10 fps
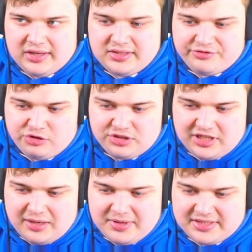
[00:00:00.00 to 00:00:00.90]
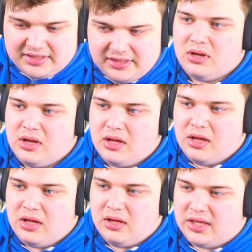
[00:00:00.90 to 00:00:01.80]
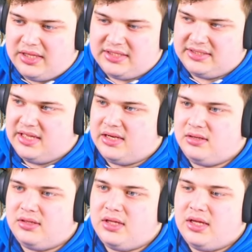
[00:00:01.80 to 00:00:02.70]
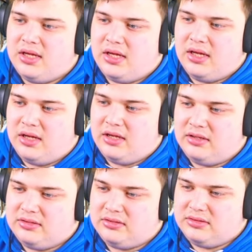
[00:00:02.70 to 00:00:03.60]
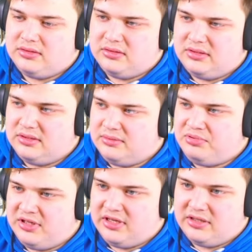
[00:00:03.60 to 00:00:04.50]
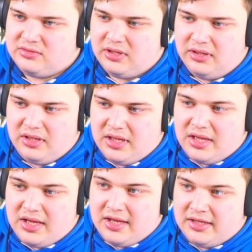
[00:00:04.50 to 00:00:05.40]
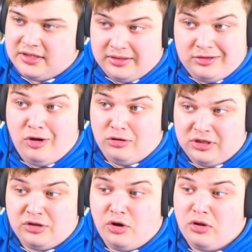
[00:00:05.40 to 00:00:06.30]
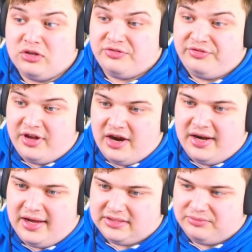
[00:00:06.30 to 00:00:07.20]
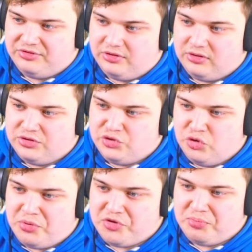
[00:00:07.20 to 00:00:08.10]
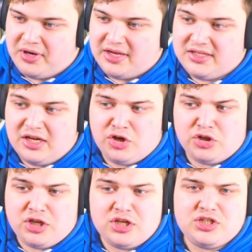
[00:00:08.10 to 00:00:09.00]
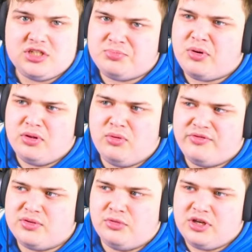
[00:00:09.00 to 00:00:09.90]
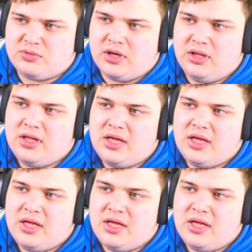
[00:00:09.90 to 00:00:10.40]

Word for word: The front side misty. Okay, this is dead. Uh, uh pretty dead as well. The golden coil is very nice M4. Super, super nice. In a good condition, it's probably worth some money as well.